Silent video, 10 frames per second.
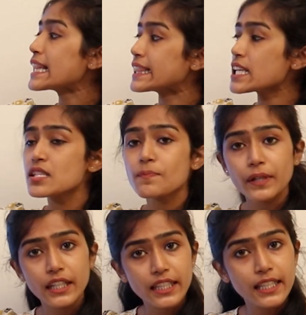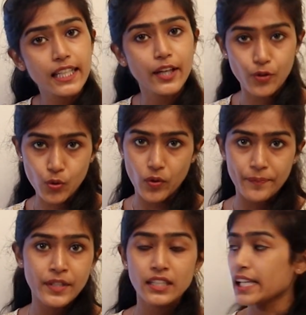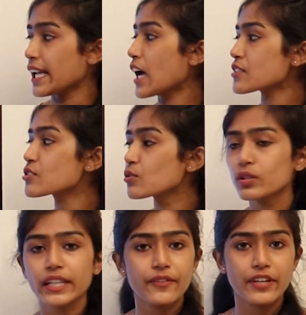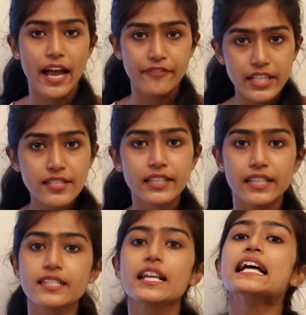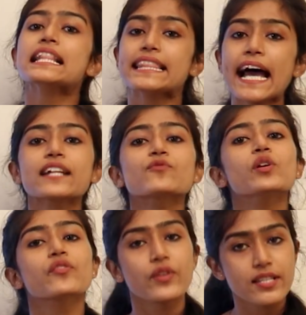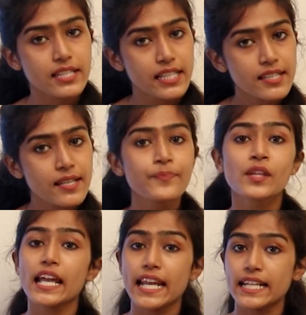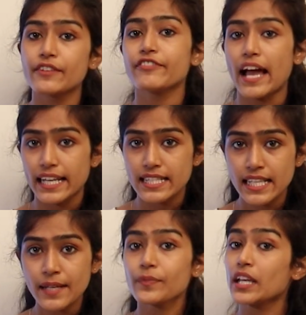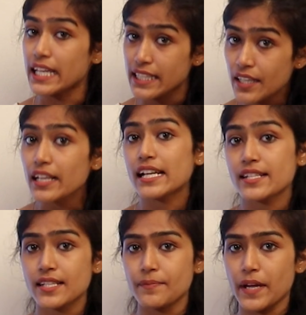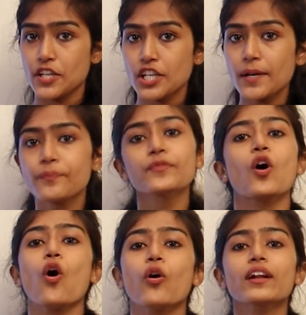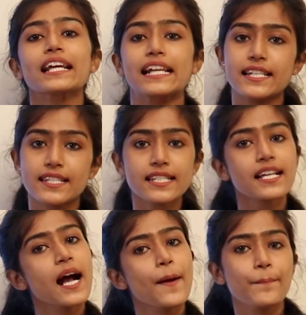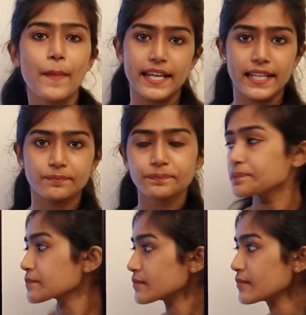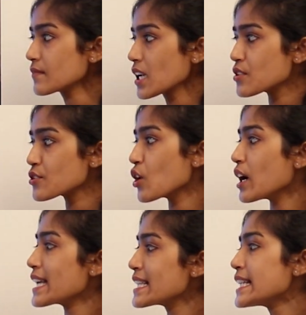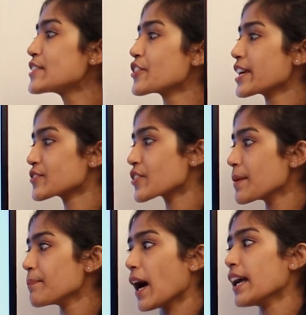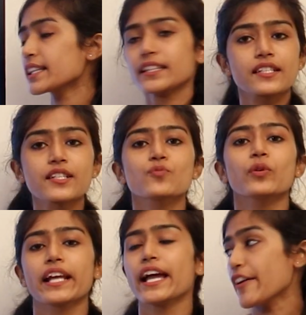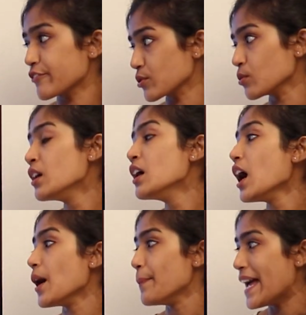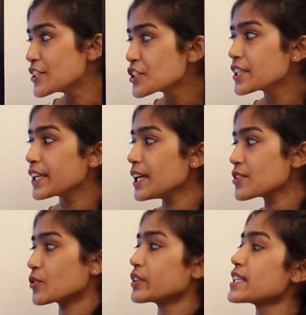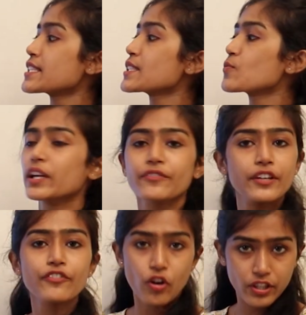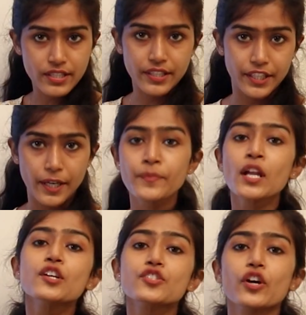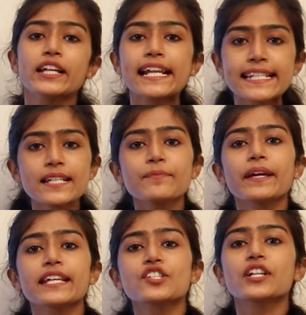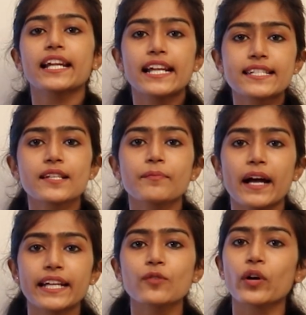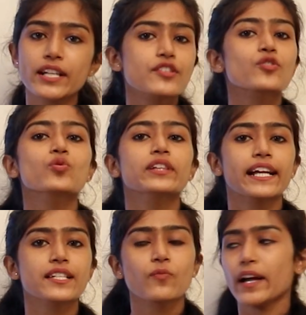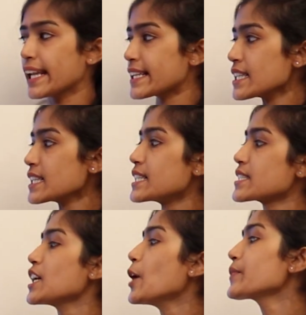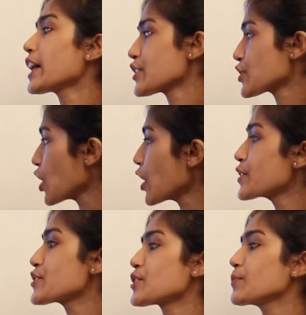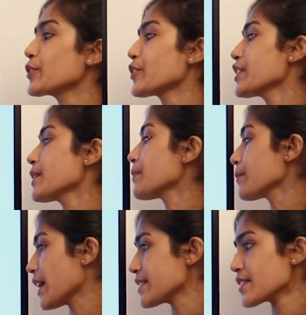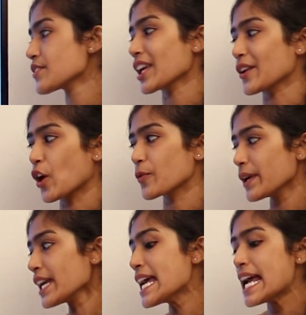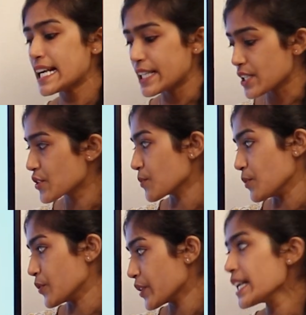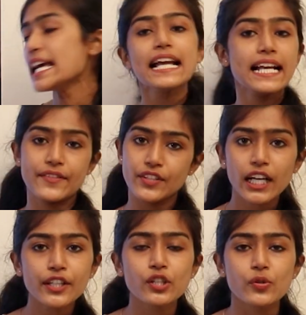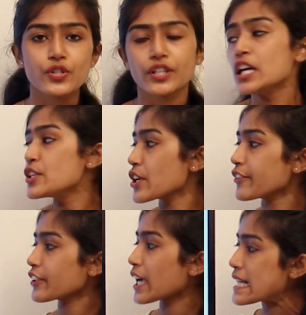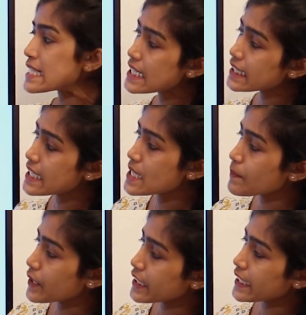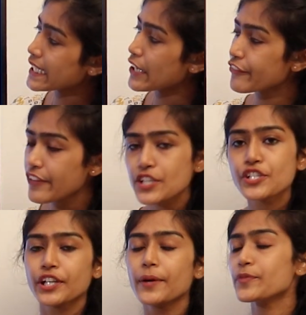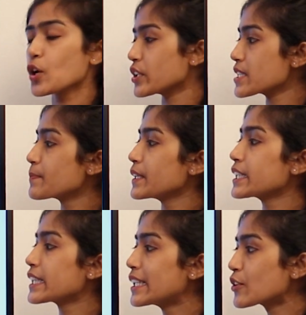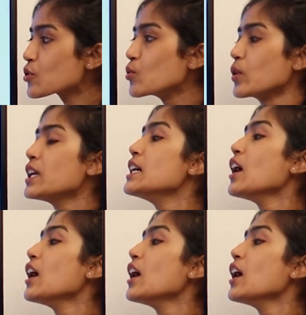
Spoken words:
this particular rule, the last rule that we have discussed, that will result in a fallacy either illicit major or illicit minor. So, as an introductory part, this is what I have to mention here. So, this is what we are focusing here. So, in illicit major and illicit minor, what is the rule that is violating? A term that is not distributed in the premises cannot be distributed in the conclusion. So, if you consider this particular feature or this particular rule